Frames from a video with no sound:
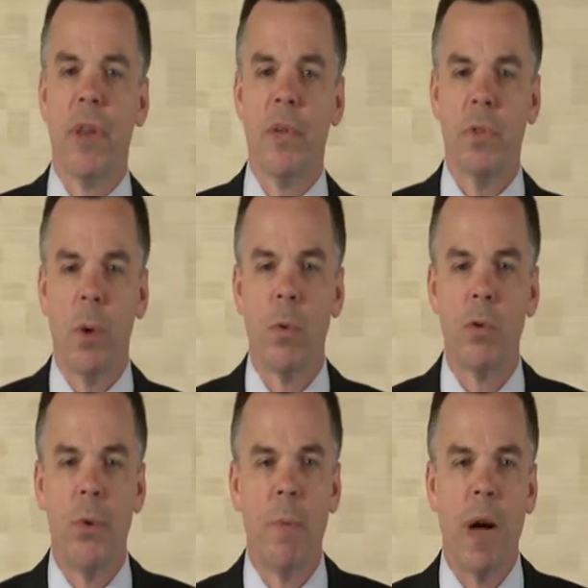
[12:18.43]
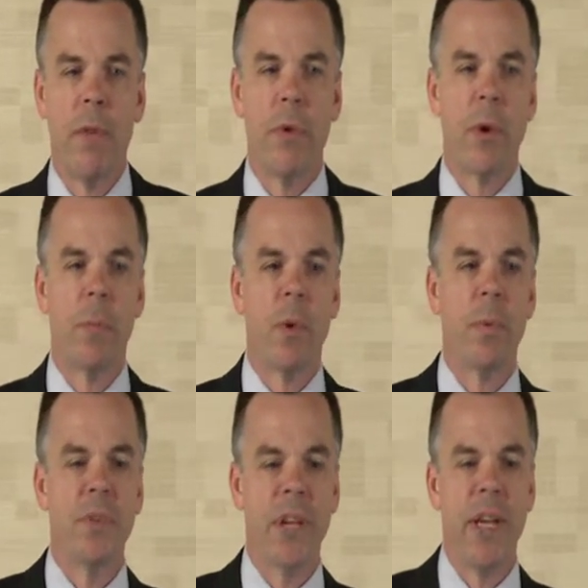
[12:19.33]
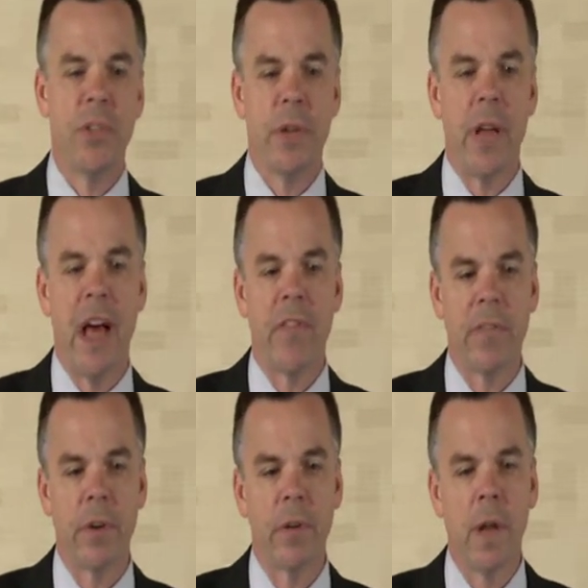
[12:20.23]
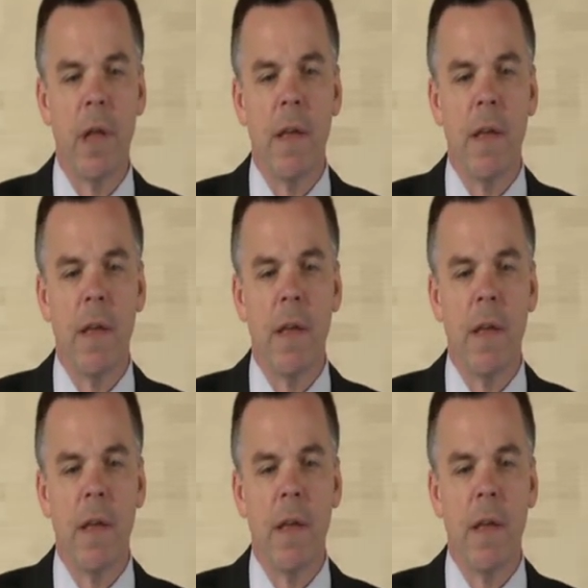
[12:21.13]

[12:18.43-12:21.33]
that have told you about their implementation effort,